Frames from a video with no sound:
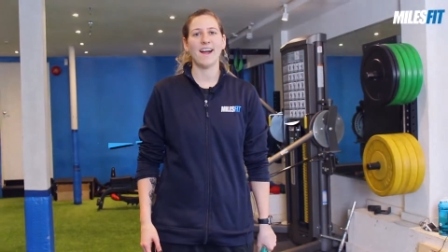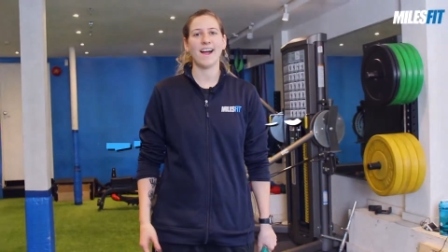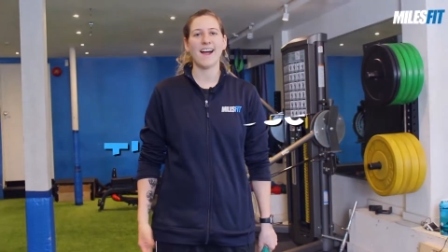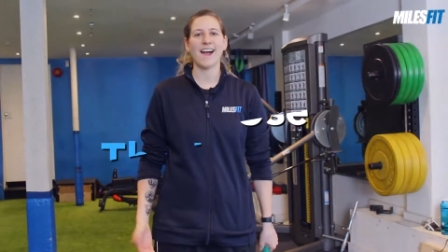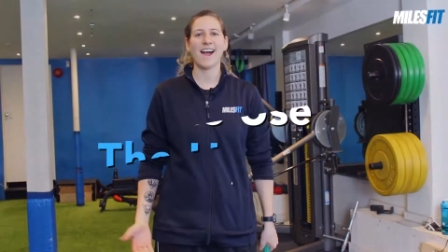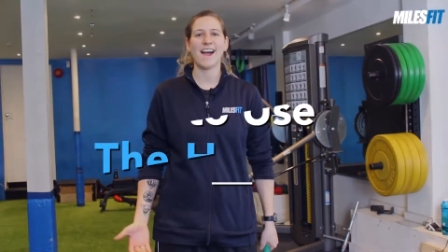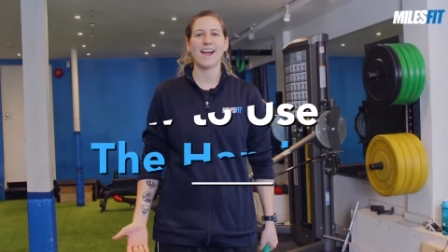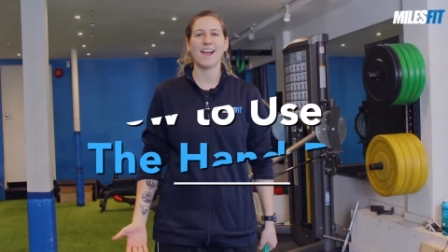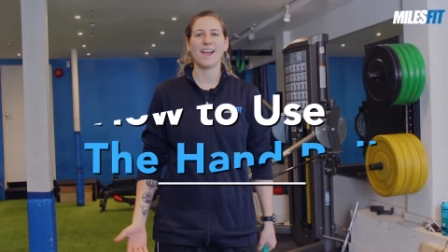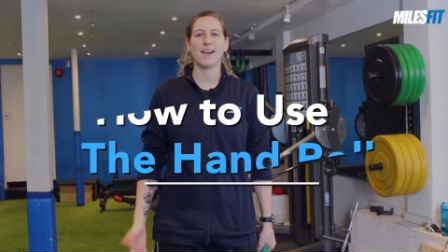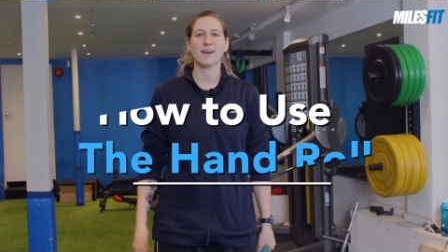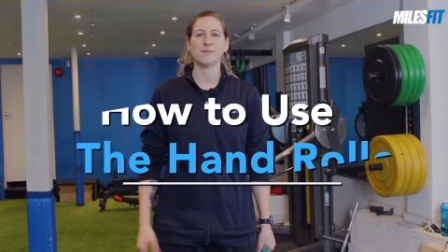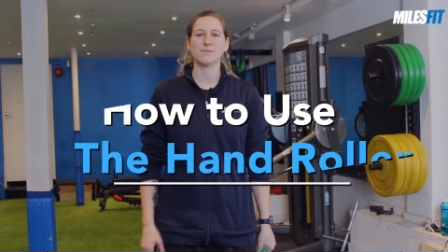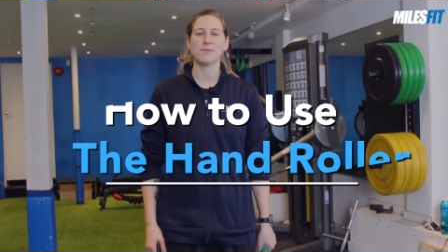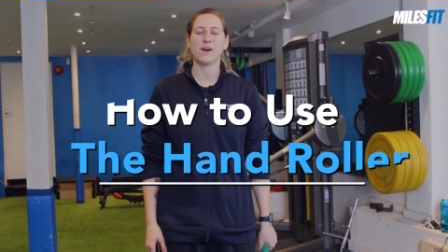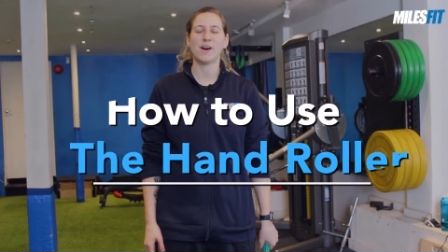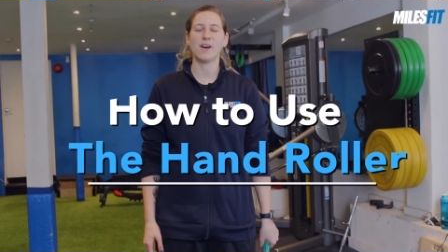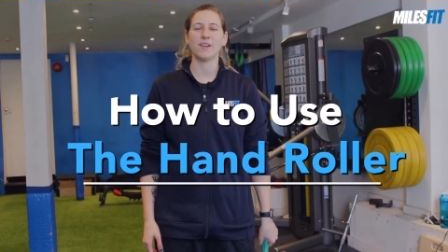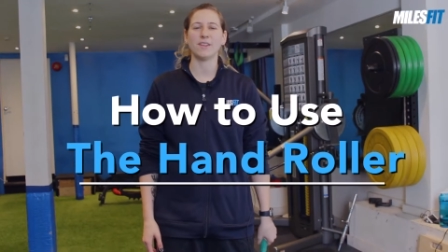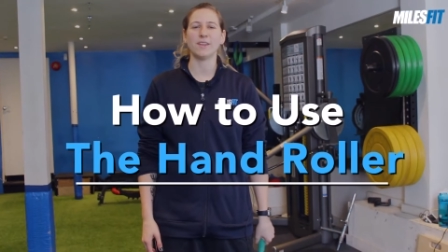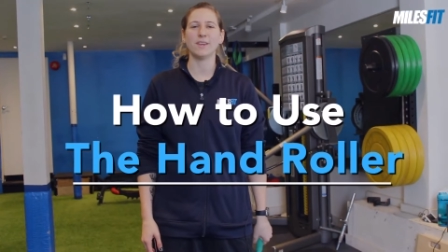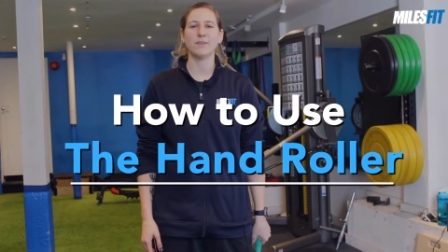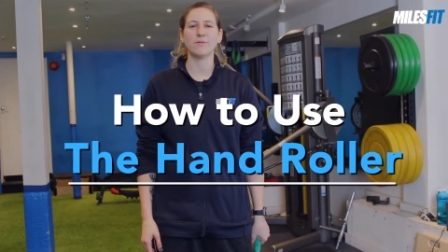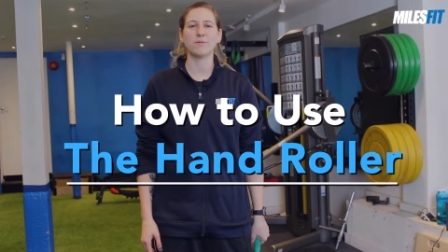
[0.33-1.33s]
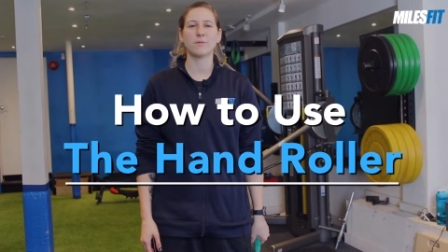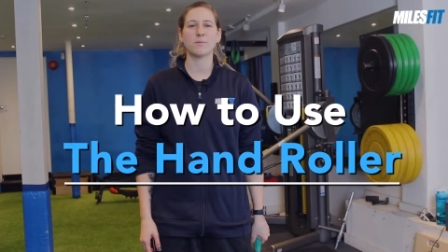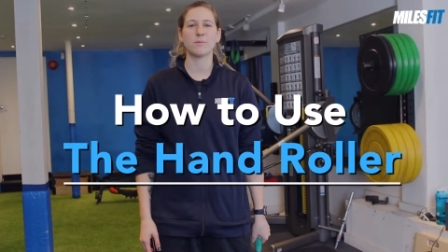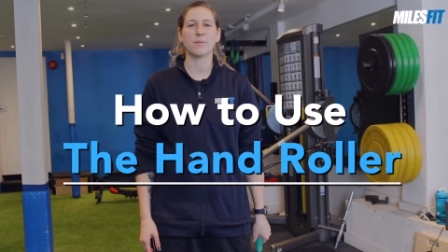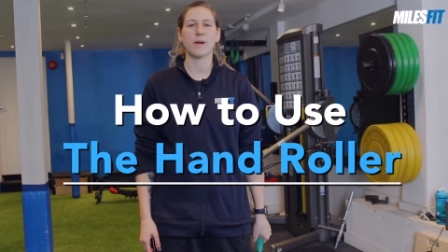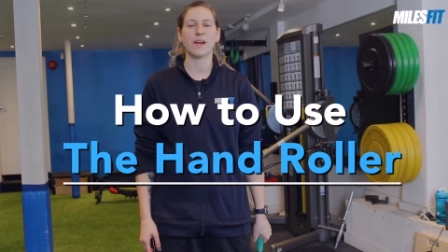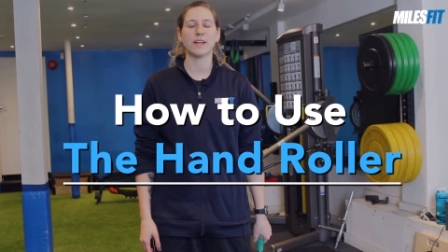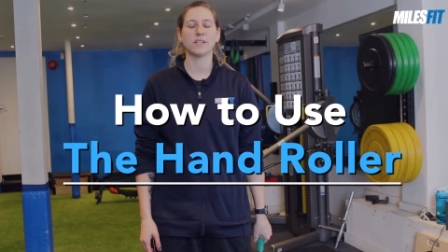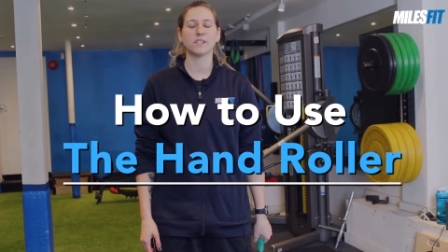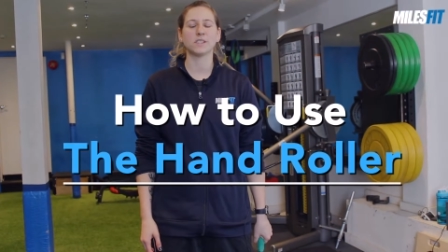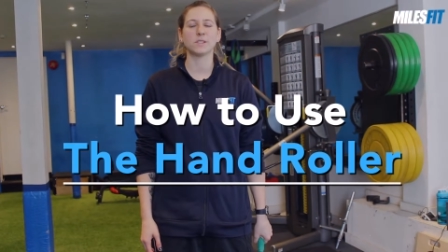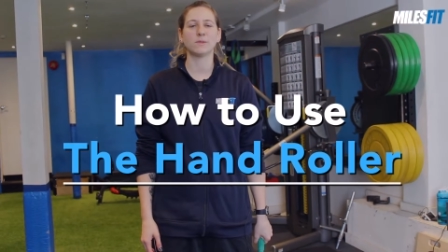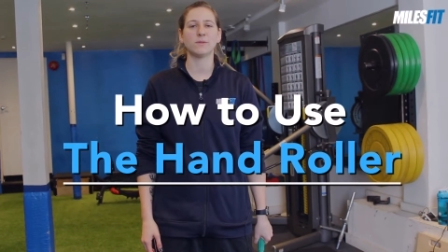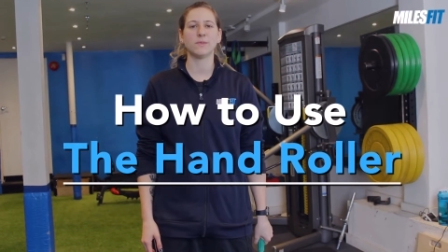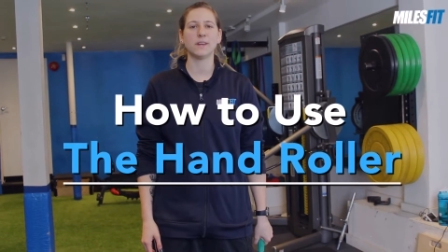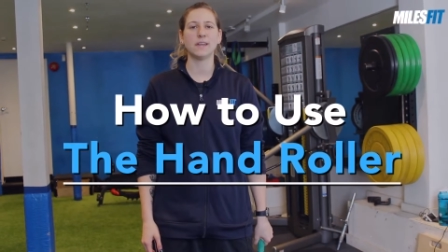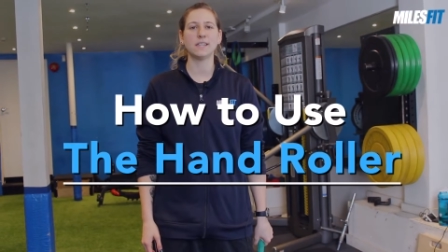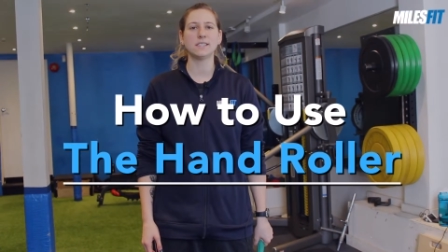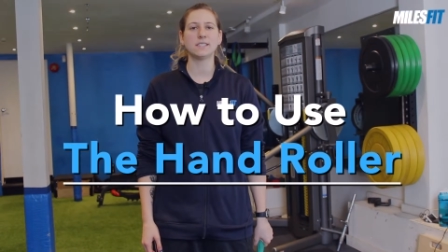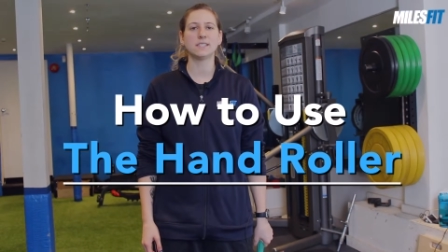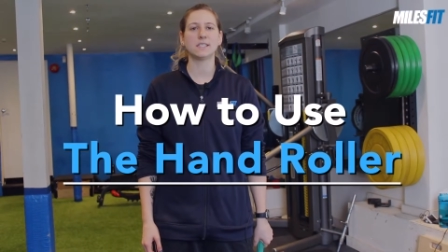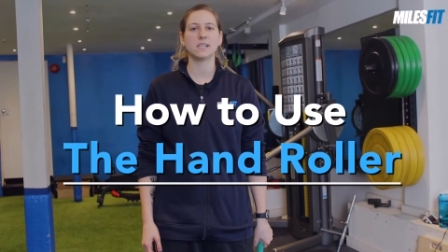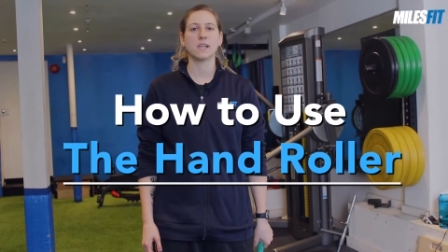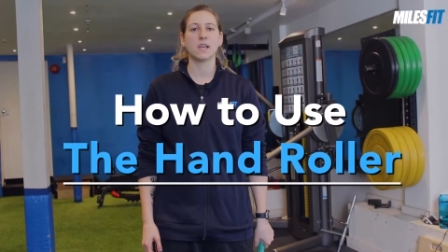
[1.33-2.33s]
Hi, I'm Holly from
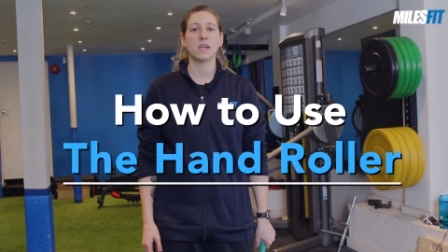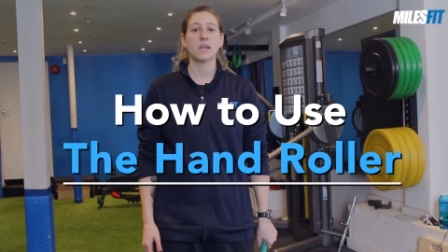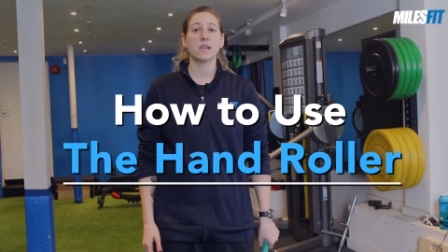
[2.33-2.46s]
Milesfit.